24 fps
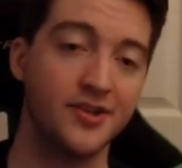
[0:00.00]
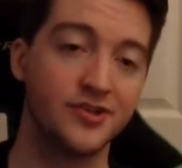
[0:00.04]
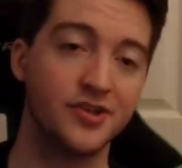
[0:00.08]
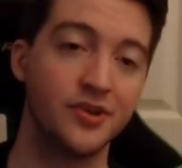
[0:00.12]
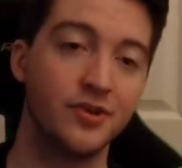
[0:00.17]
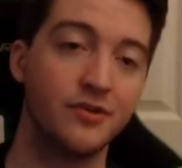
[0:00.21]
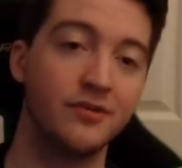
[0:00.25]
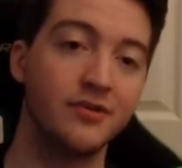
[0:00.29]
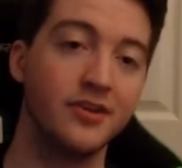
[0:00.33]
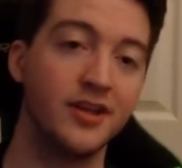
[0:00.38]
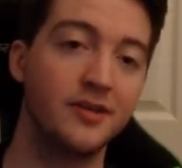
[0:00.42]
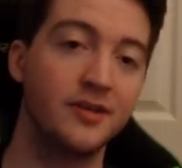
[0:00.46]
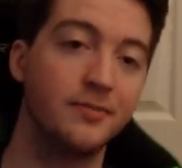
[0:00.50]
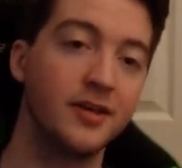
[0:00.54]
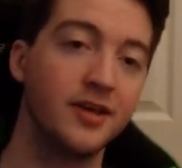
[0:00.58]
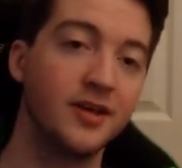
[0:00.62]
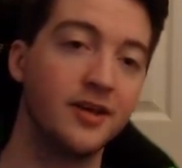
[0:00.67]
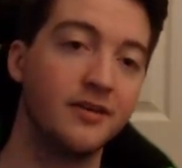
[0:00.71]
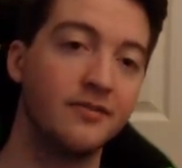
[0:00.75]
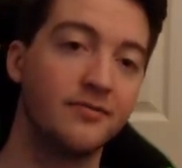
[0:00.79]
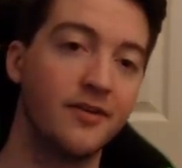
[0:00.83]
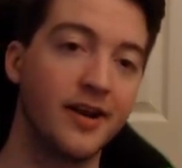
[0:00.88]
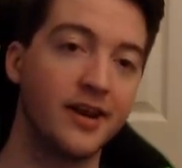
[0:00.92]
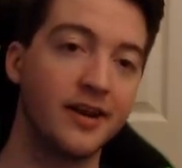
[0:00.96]
So you need to
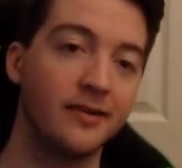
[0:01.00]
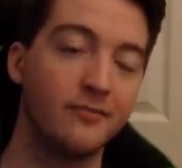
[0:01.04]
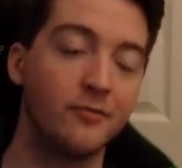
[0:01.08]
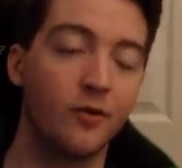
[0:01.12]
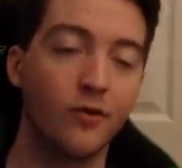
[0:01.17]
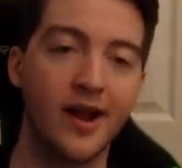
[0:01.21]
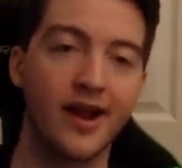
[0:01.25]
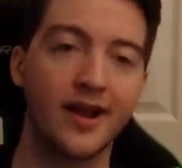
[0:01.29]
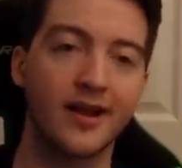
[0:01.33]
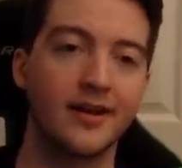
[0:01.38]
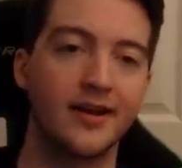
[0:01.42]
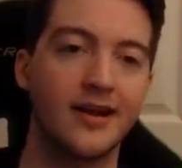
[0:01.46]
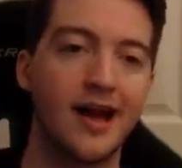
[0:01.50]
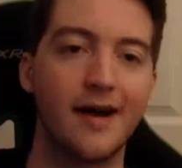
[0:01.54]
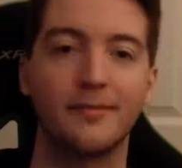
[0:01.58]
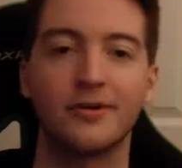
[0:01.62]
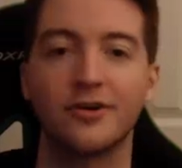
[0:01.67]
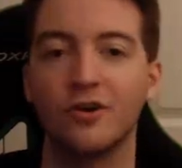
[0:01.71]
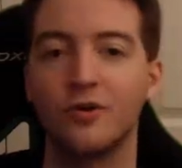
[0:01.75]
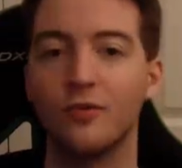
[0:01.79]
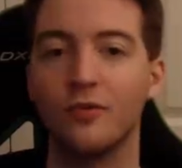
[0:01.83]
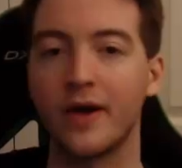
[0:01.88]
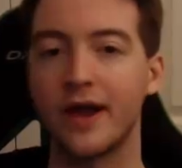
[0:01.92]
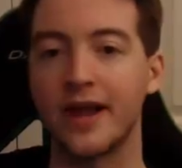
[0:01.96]
be finding more
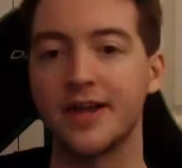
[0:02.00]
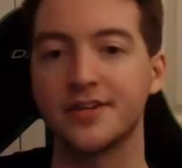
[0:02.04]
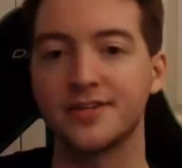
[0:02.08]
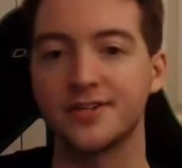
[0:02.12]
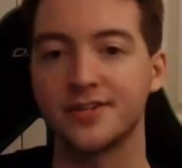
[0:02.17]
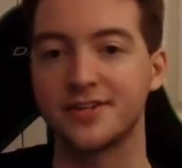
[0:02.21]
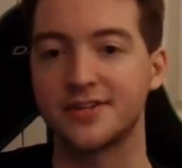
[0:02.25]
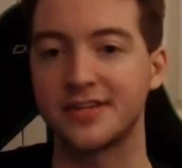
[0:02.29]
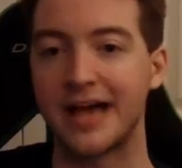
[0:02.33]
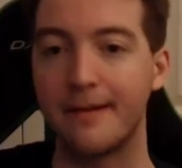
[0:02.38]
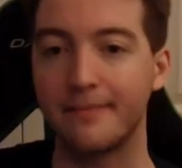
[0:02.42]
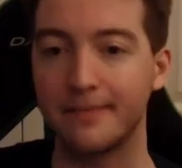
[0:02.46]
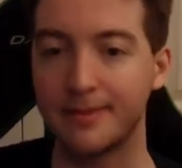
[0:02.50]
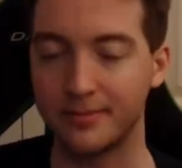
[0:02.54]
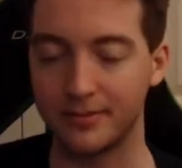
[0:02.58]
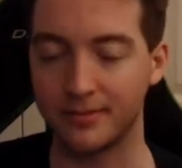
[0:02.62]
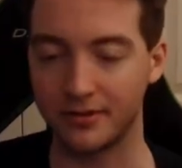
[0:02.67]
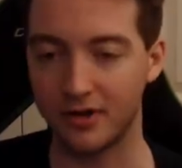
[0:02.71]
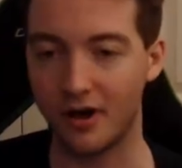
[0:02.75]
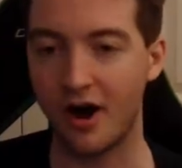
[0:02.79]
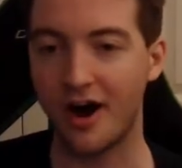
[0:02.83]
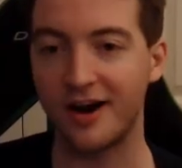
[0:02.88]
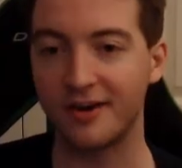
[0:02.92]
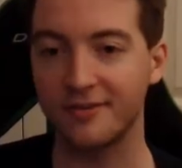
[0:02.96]
economical ways to top
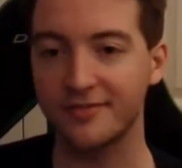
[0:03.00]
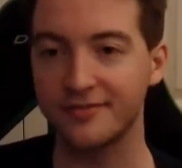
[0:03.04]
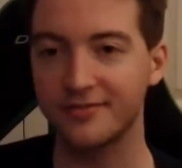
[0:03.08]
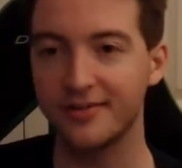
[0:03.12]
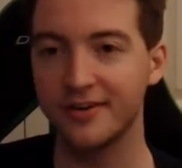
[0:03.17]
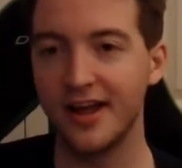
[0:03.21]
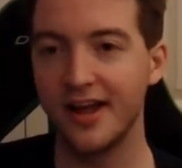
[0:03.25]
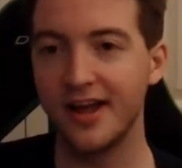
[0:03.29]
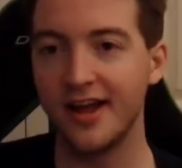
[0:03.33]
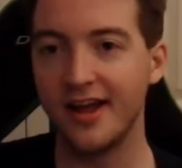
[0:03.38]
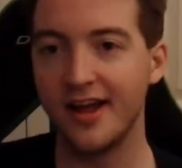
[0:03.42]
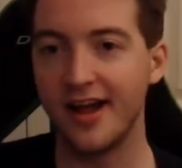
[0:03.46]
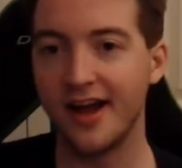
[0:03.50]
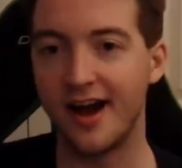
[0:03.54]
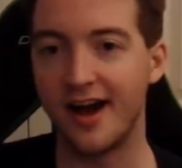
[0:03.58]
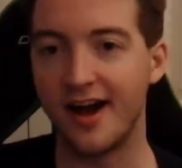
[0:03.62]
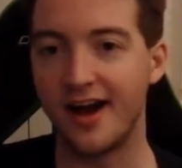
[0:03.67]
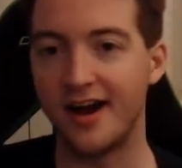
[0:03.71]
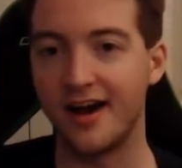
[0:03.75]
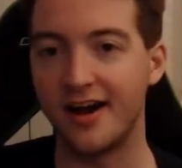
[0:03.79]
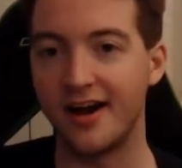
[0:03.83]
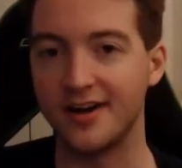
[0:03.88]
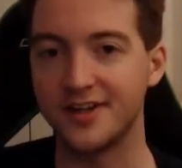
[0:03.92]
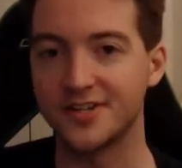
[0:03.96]
people off,
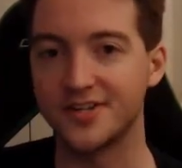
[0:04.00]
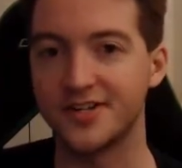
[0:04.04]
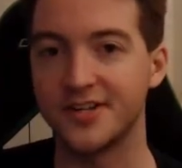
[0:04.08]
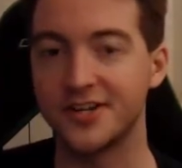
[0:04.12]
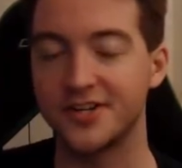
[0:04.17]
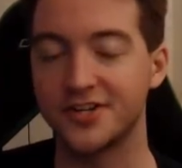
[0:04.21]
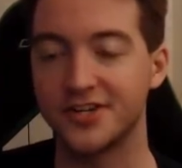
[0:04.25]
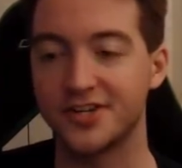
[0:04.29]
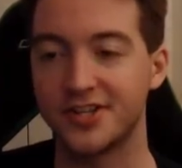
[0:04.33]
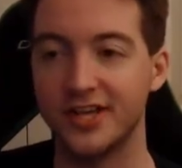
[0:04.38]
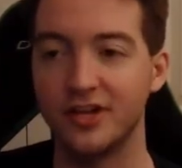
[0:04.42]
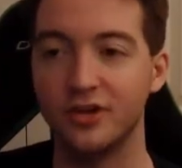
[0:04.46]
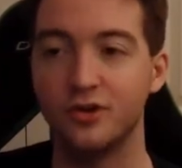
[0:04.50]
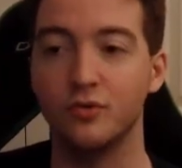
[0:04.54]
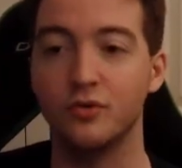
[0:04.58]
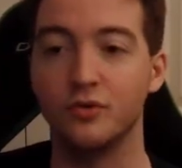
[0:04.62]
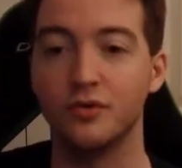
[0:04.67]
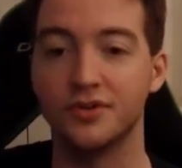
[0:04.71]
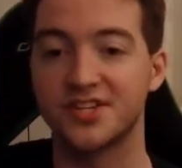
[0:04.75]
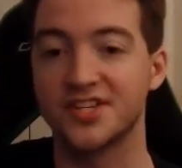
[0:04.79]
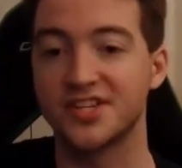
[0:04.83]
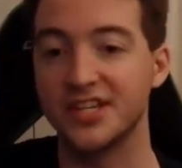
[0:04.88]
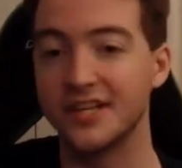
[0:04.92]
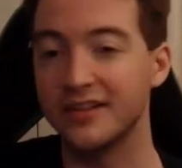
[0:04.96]
such that you
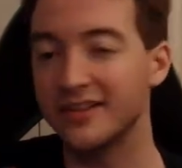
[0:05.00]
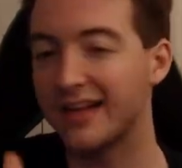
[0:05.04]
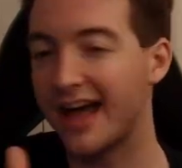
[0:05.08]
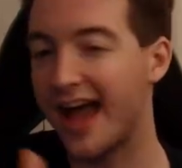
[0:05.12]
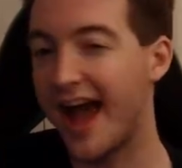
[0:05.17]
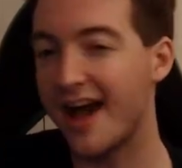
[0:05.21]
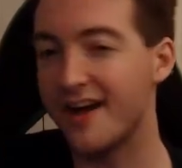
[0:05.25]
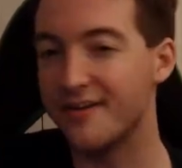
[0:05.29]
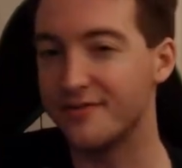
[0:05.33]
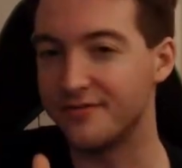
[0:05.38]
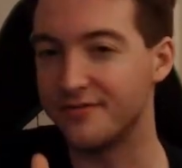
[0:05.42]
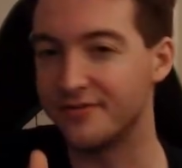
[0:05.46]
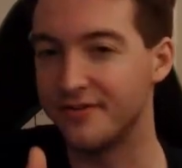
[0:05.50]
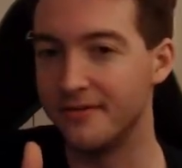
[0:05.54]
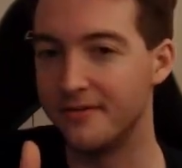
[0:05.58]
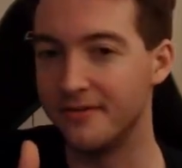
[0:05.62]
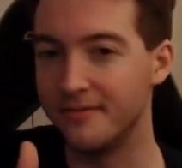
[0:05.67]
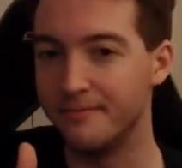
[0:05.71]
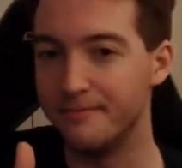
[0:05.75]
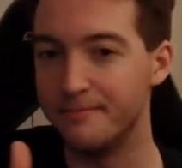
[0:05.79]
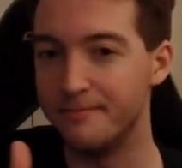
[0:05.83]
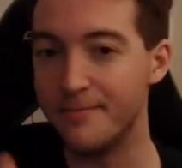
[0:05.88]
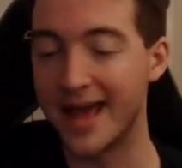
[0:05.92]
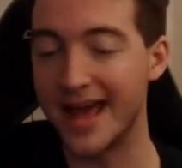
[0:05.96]
will still have
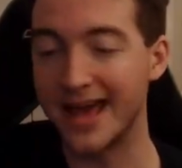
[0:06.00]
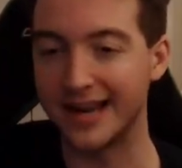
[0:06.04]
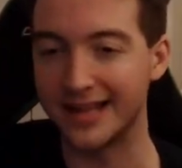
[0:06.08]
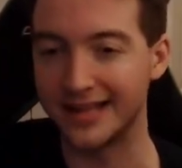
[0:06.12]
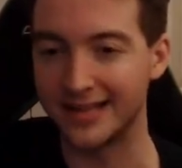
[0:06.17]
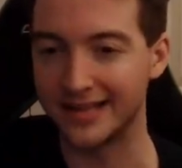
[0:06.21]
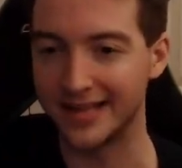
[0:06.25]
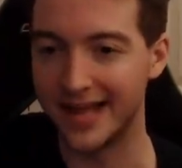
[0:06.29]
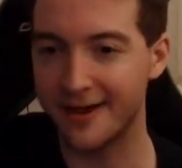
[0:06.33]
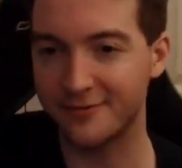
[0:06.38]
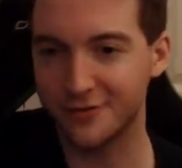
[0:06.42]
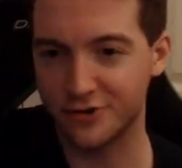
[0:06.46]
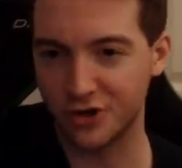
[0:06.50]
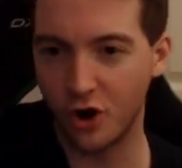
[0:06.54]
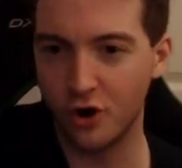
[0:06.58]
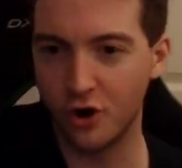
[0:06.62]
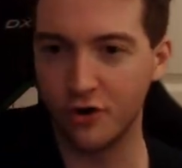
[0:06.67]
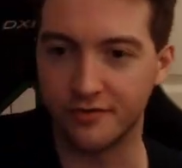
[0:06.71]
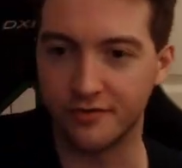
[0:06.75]
mana left